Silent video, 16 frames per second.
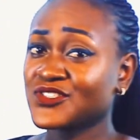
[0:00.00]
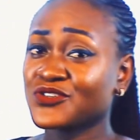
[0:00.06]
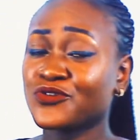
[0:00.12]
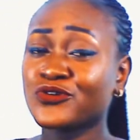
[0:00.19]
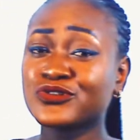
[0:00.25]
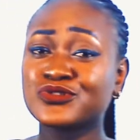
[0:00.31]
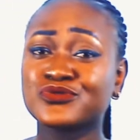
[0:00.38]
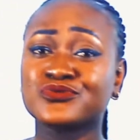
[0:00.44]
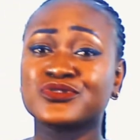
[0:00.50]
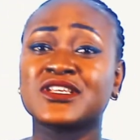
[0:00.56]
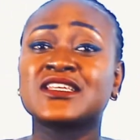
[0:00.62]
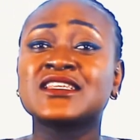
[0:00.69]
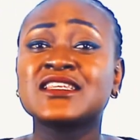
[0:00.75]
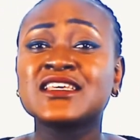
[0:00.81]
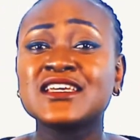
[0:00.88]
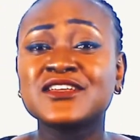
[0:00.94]
go to the
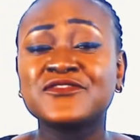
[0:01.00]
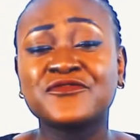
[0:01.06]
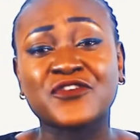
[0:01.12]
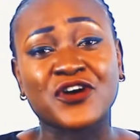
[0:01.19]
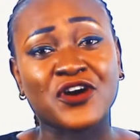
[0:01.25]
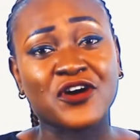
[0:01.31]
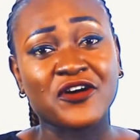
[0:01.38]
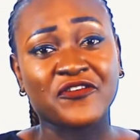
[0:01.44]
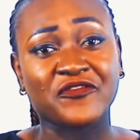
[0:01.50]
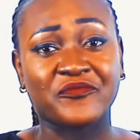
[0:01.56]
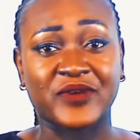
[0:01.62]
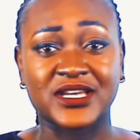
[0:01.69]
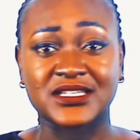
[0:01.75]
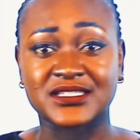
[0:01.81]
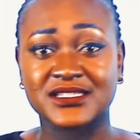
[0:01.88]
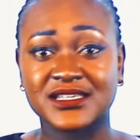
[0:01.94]
need for
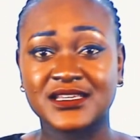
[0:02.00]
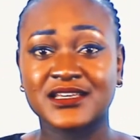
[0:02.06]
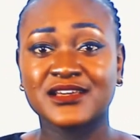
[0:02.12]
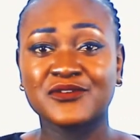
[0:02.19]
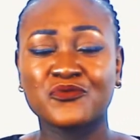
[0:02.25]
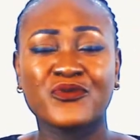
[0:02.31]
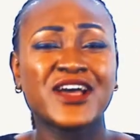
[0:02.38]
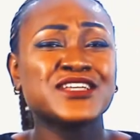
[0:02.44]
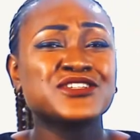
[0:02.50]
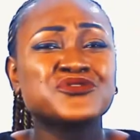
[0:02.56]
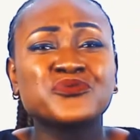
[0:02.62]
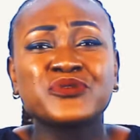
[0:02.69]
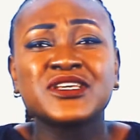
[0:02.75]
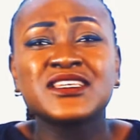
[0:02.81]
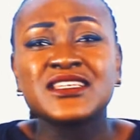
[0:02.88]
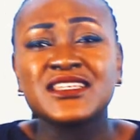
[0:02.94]
government. Why do
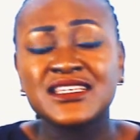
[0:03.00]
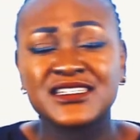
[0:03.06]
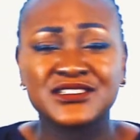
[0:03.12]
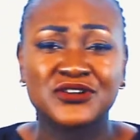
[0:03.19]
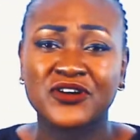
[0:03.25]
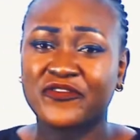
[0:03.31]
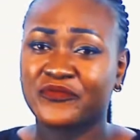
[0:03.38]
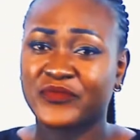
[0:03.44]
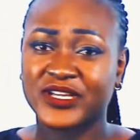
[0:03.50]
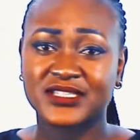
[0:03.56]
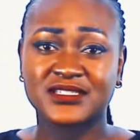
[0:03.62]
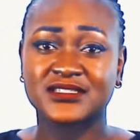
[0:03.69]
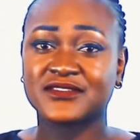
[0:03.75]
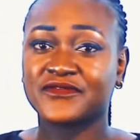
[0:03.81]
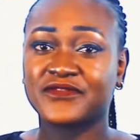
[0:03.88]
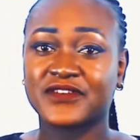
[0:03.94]
we need government
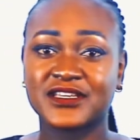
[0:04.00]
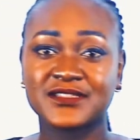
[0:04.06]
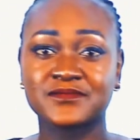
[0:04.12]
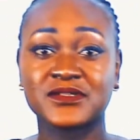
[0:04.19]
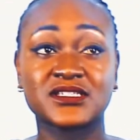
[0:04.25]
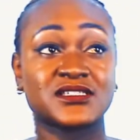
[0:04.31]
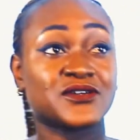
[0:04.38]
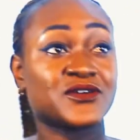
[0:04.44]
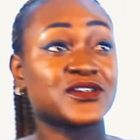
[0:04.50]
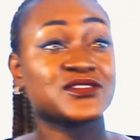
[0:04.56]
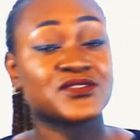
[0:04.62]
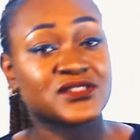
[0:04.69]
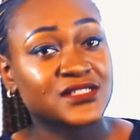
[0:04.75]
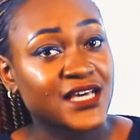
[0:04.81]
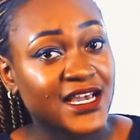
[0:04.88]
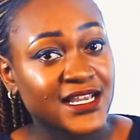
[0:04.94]
in the first place in our
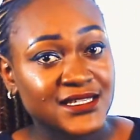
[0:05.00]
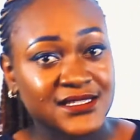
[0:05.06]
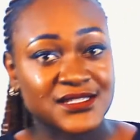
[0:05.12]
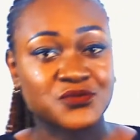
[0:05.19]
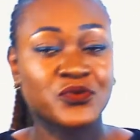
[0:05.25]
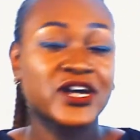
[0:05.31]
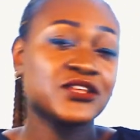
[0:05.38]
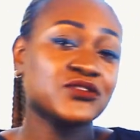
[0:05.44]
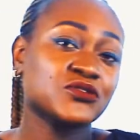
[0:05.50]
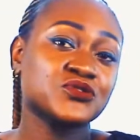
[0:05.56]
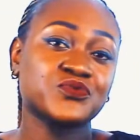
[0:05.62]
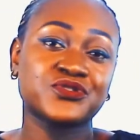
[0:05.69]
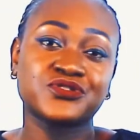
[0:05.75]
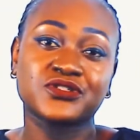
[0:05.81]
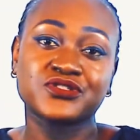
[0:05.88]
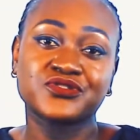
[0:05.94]
societies? Why don't
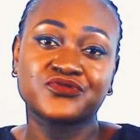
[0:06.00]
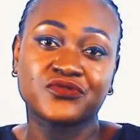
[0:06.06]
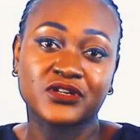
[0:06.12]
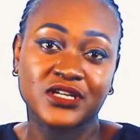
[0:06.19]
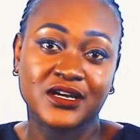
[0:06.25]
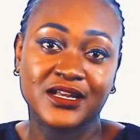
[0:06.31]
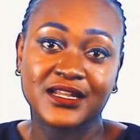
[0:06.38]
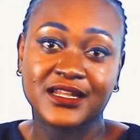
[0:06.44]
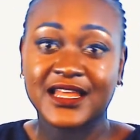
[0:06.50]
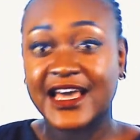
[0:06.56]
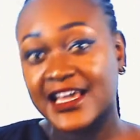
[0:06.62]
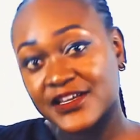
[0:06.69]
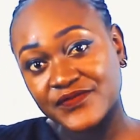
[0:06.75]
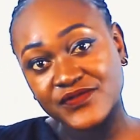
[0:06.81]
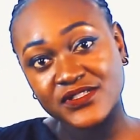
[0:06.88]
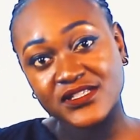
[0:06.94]
we just run our
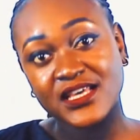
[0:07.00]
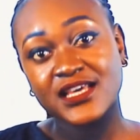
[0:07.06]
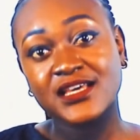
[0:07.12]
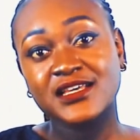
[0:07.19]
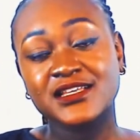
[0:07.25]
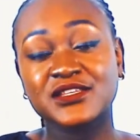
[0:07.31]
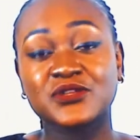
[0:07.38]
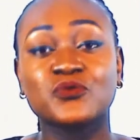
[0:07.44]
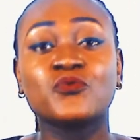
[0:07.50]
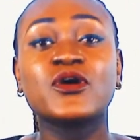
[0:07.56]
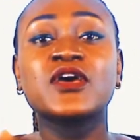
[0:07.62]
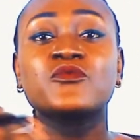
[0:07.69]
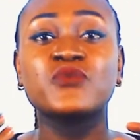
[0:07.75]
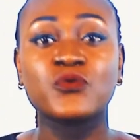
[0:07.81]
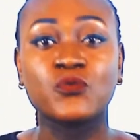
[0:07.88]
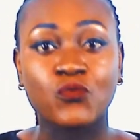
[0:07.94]
lives the
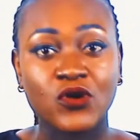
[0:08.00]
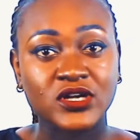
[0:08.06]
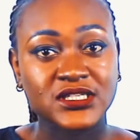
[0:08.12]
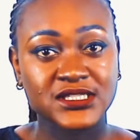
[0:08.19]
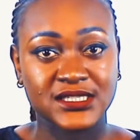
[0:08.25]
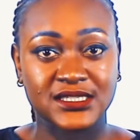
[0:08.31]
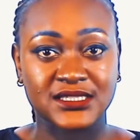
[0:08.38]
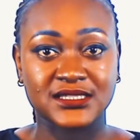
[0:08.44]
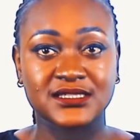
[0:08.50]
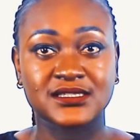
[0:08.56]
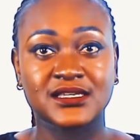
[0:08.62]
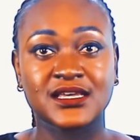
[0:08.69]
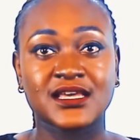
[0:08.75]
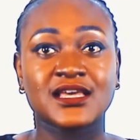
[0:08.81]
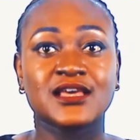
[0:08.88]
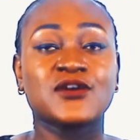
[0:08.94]
way we want it?
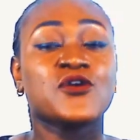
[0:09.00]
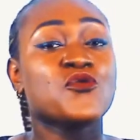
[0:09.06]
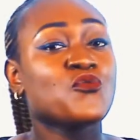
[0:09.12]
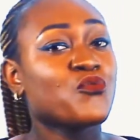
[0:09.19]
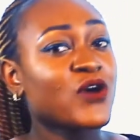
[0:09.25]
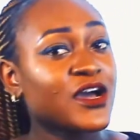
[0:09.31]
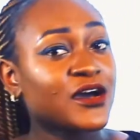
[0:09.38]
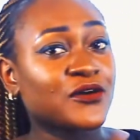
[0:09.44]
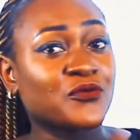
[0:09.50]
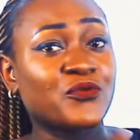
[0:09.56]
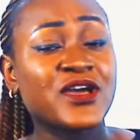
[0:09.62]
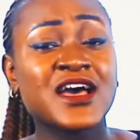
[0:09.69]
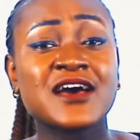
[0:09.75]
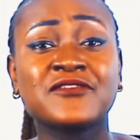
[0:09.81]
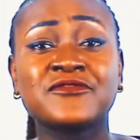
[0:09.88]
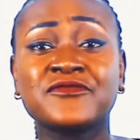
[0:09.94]
Well, we
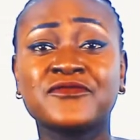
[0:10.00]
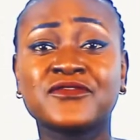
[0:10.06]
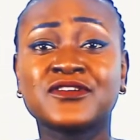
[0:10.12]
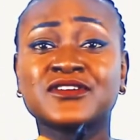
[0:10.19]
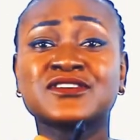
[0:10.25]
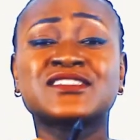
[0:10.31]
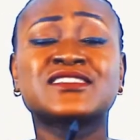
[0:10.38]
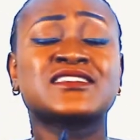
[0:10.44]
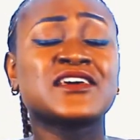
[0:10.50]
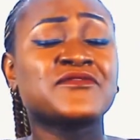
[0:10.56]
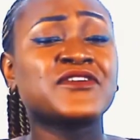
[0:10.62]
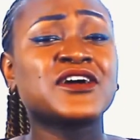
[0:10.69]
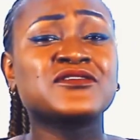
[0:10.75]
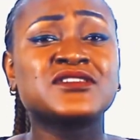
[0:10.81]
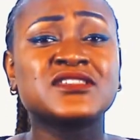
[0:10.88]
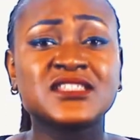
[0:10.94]
have
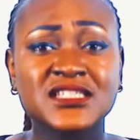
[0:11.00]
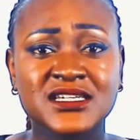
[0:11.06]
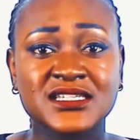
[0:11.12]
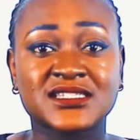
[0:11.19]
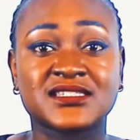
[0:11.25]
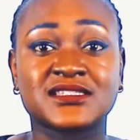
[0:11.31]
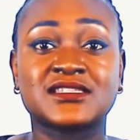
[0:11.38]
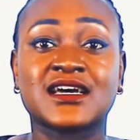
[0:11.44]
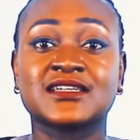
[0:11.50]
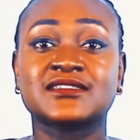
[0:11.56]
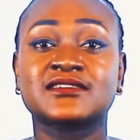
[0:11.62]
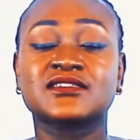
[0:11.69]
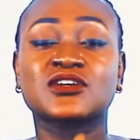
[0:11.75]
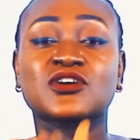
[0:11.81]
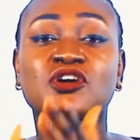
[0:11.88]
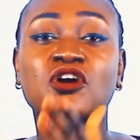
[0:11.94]
several needs that
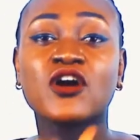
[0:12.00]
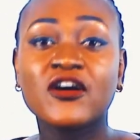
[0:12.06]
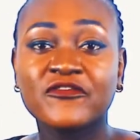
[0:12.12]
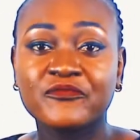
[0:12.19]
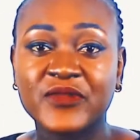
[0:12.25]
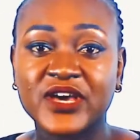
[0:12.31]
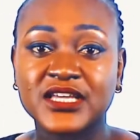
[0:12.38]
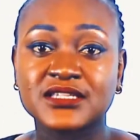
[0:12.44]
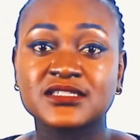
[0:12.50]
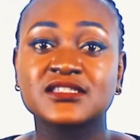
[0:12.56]
government